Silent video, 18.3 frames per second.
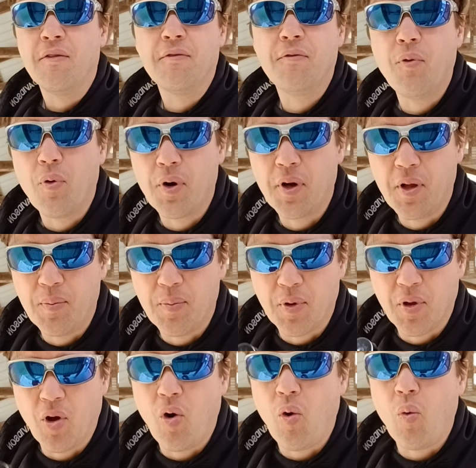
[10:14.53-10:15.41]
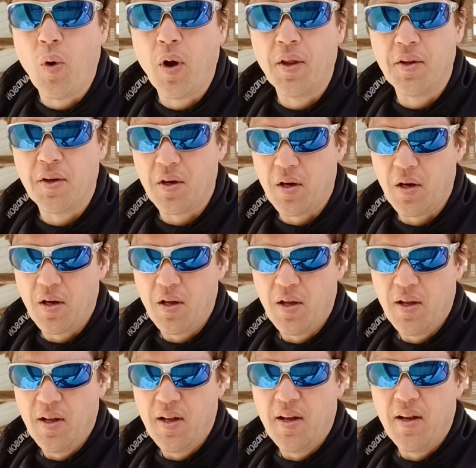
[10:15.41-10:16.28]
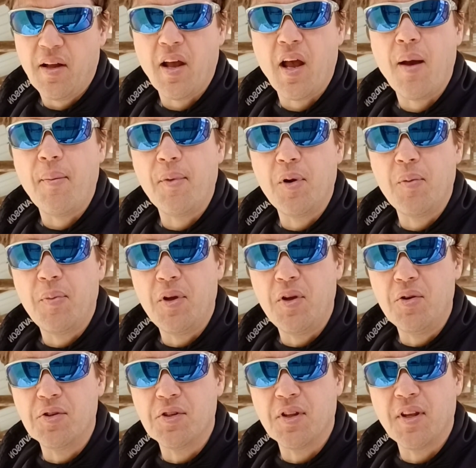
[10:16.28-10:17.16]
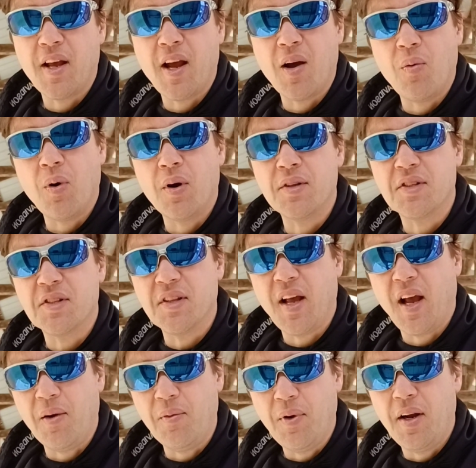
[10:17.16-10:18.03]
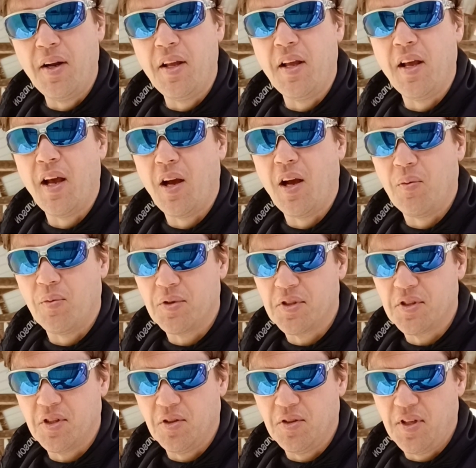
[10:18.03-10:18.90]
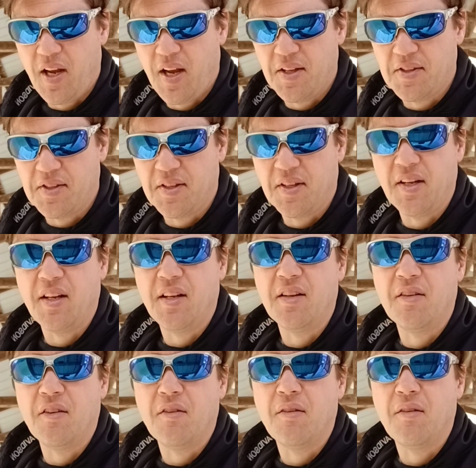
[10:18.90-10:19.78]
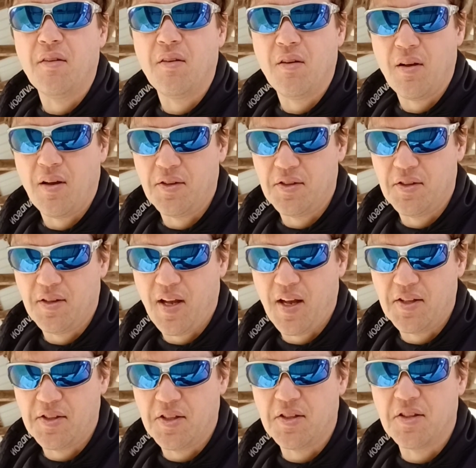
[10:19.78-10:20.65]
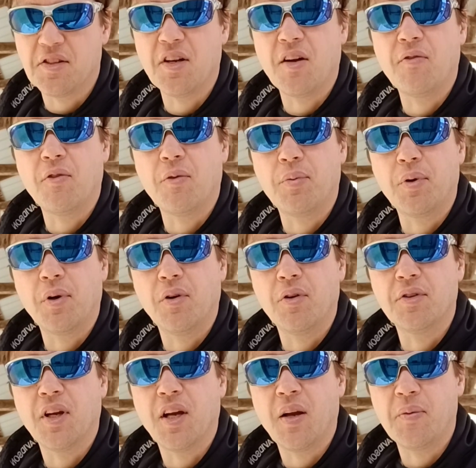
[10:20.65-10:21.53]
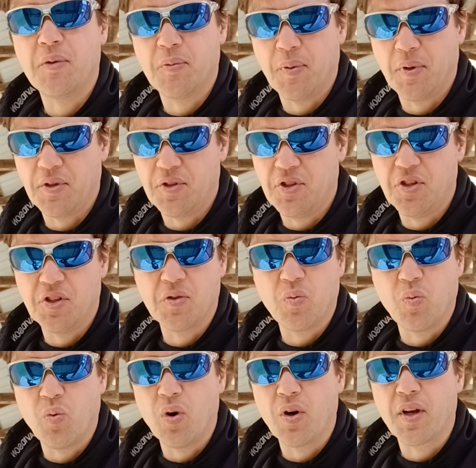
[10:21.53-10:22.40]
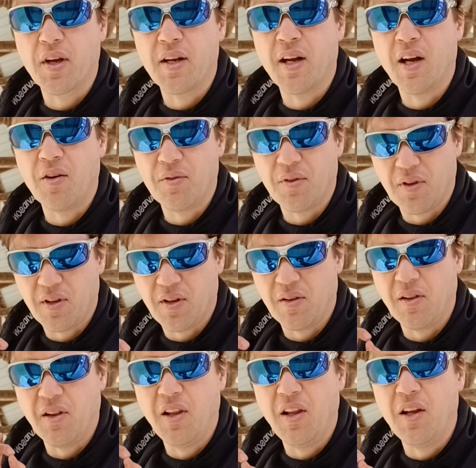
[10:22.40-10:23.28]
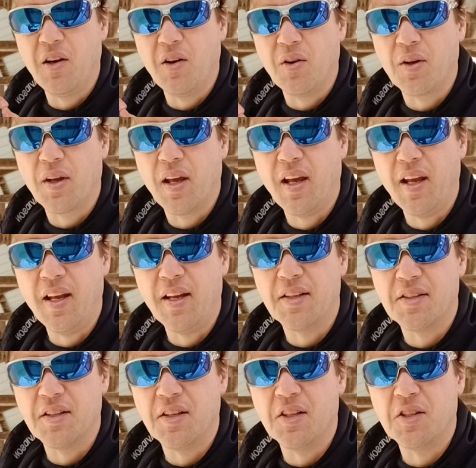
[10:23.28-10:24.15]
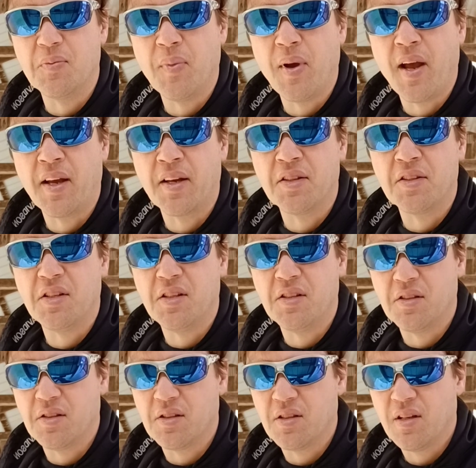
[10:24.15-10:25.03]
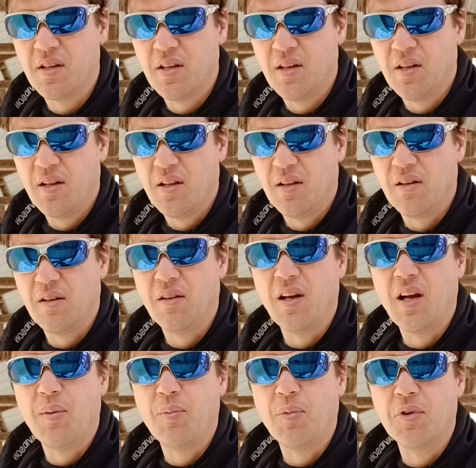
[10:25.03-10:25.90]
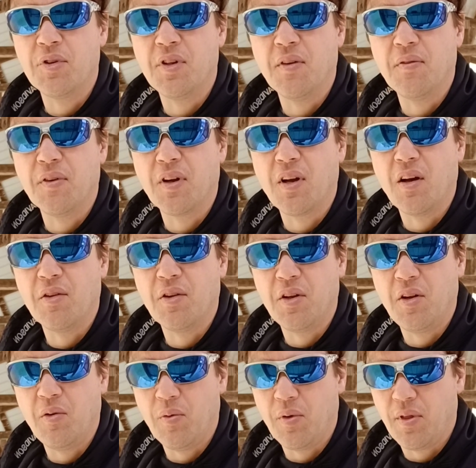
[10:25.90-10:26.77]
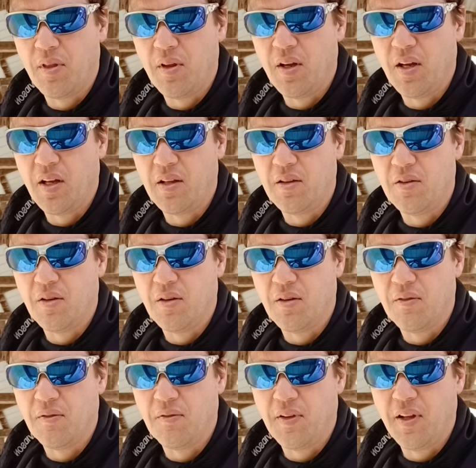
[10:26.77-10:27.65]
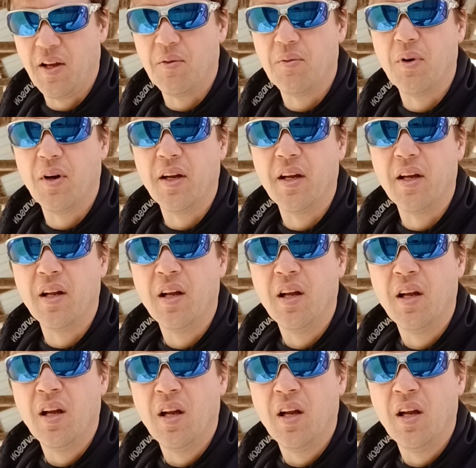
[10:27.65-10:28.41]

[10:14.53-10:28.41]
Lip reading: 40 below weather. I'm going to be using that one. It's not ready yet. We're still testing it. And I tested several prototypes, but just working out the little kinks in these magazines. They're a lot more difficult than you would think to get right.